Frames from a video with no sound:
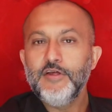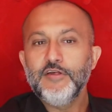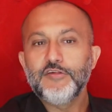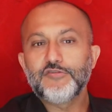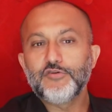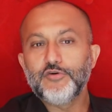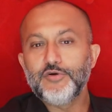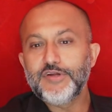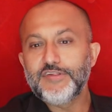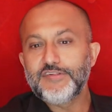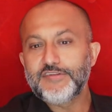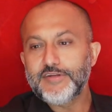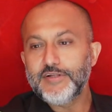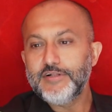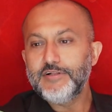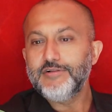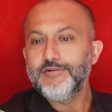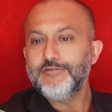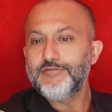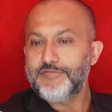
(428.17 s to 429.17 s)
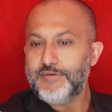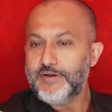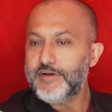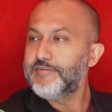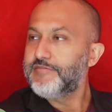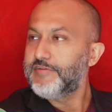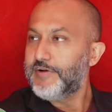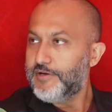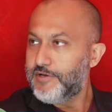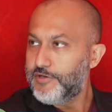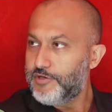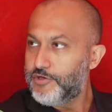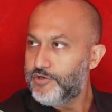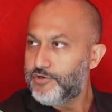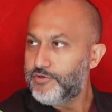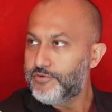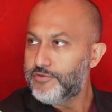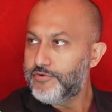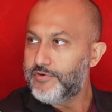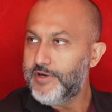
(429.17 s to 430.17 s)
So it's still very, very
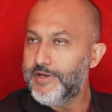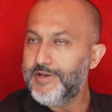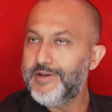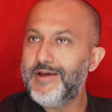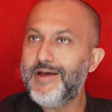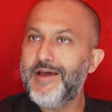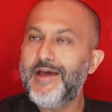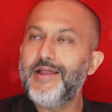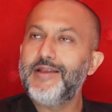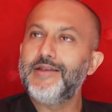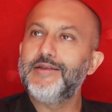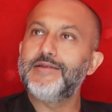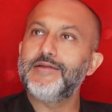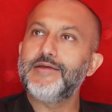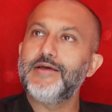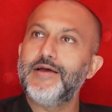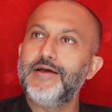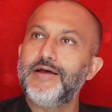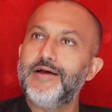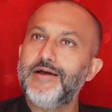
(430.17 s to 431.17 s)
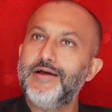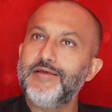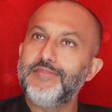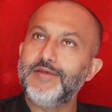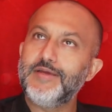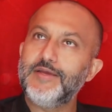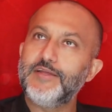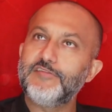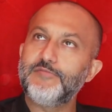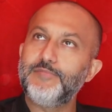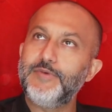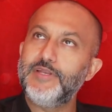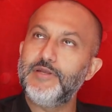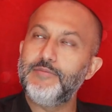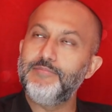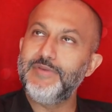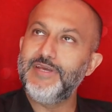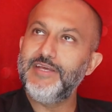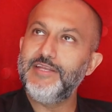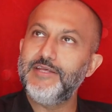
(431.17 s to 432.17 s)
new, right? And I think it's been
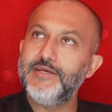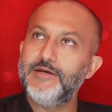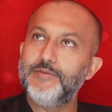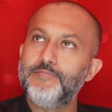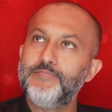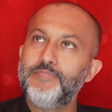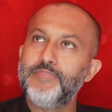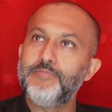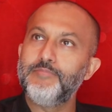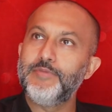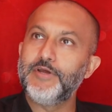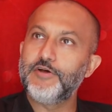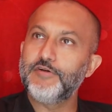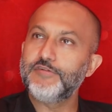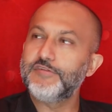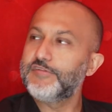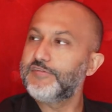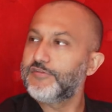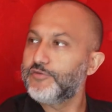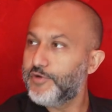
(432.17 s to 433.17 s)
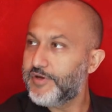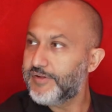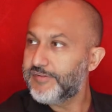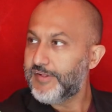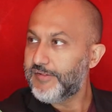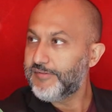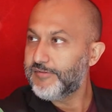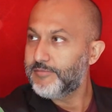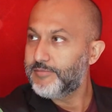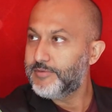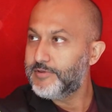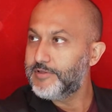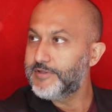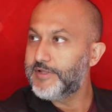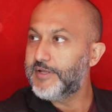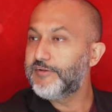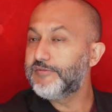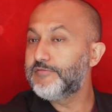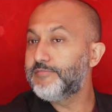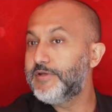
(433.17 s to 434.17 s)
a medium, because it's so accessible,
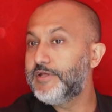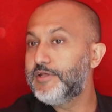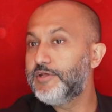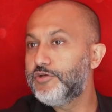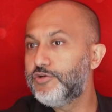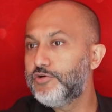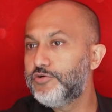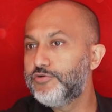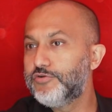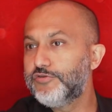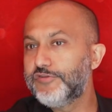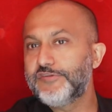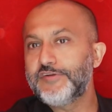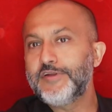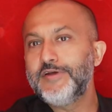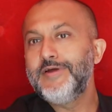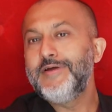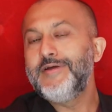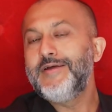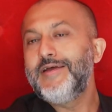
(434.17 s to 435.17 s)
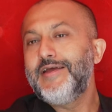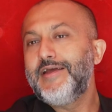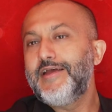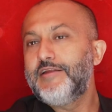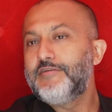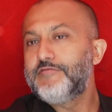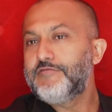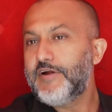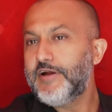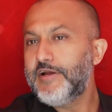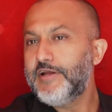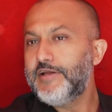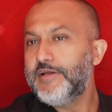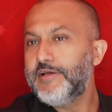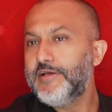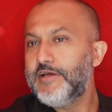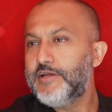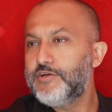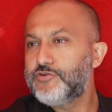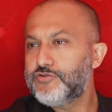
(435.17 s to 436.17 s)
that is being used in
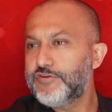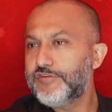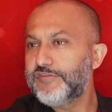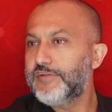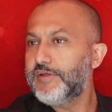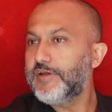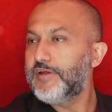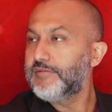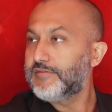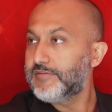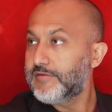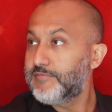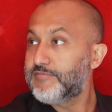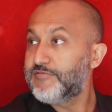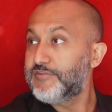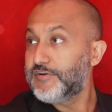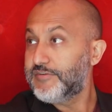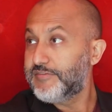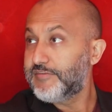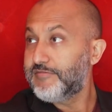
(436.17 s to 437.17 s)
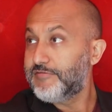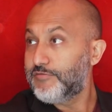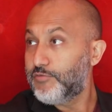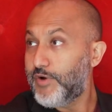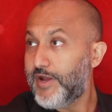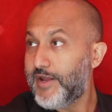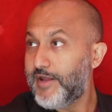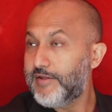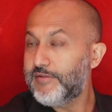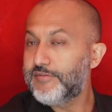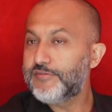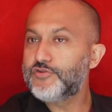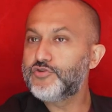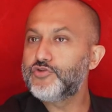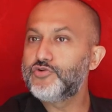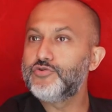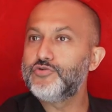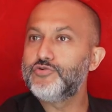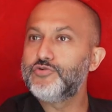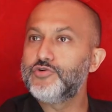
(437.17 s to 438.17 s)
very interesting and subversive ways
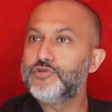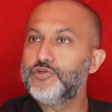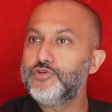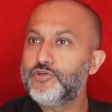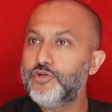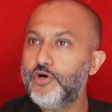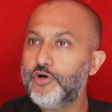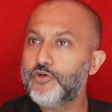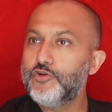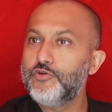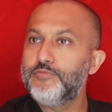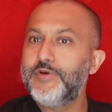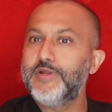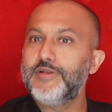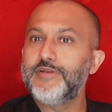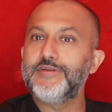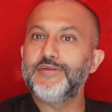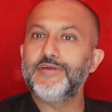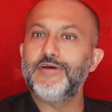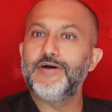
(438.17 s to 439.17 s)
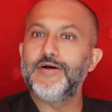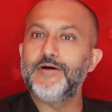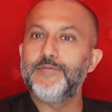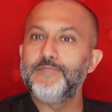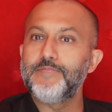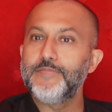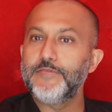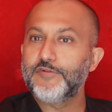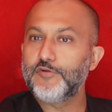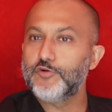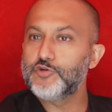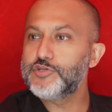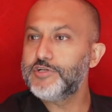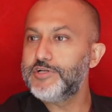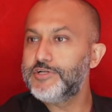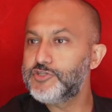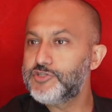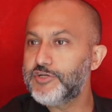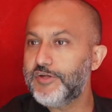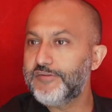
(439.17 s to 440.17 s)
to document
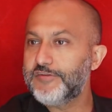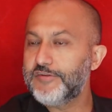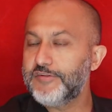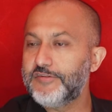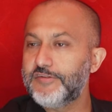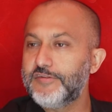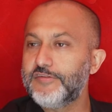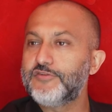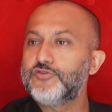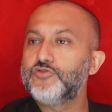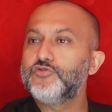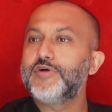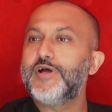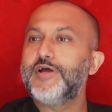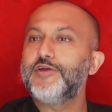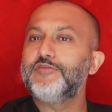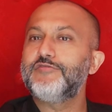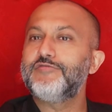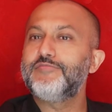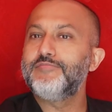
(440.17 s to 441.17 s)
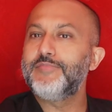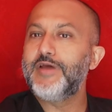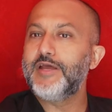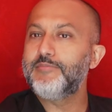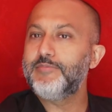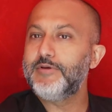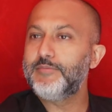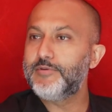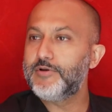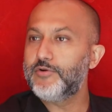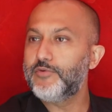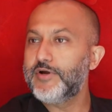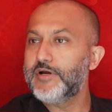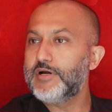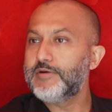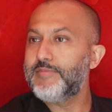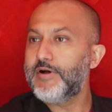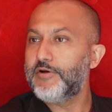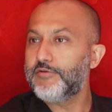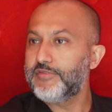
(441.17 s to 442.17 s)
social injustices, to kind of make people
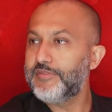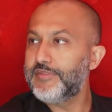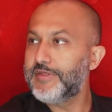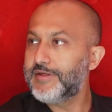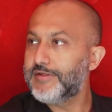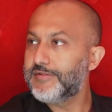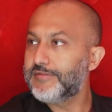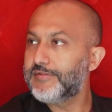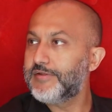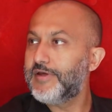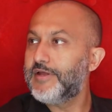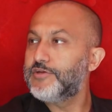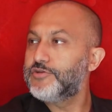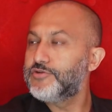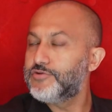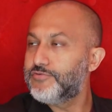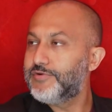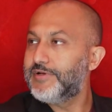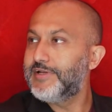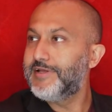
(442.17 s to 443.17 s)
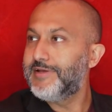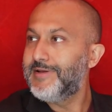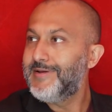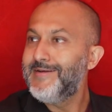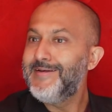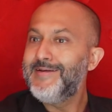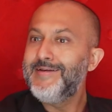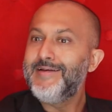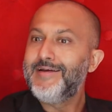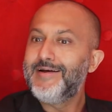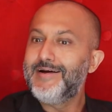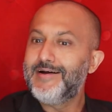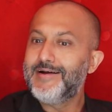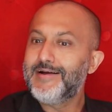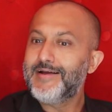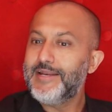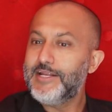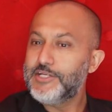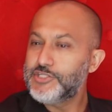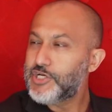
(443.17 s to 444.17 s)
aware about things, and to really
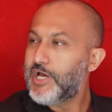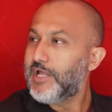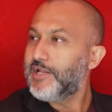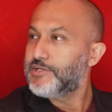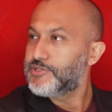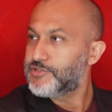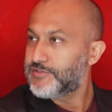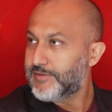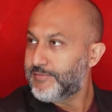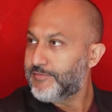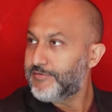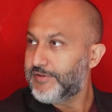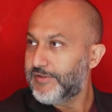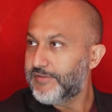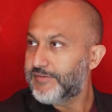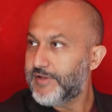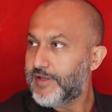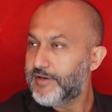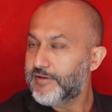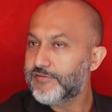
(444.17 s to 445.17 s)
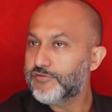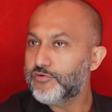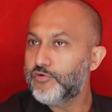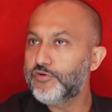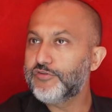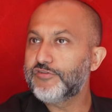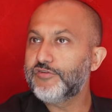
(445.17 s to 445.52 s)
kind of challenge some of these status quo.